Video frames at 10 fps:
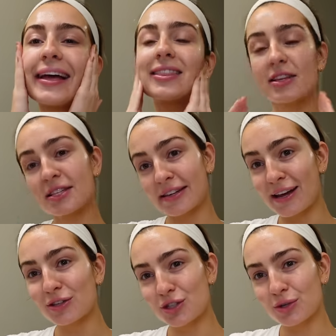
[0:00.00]
the
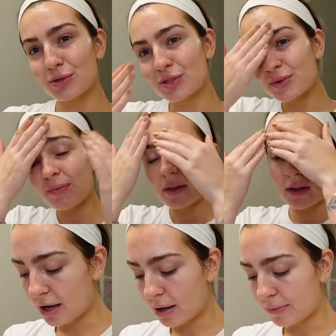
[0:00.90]
snail juice.
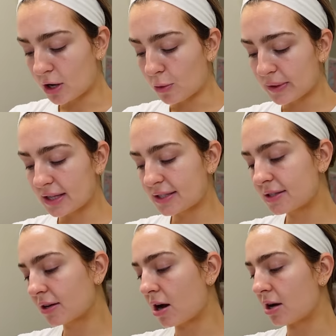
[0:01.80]
Um, no, but this
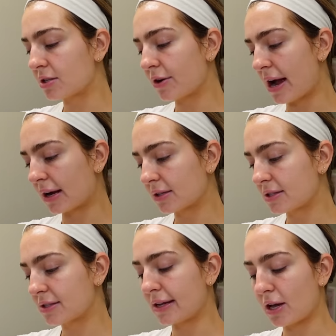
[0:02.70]
is the Cosrx
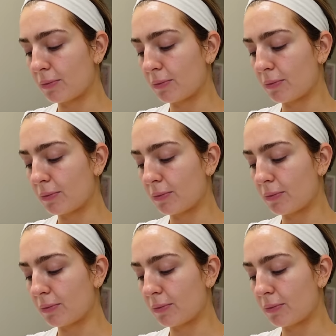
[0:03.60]
snail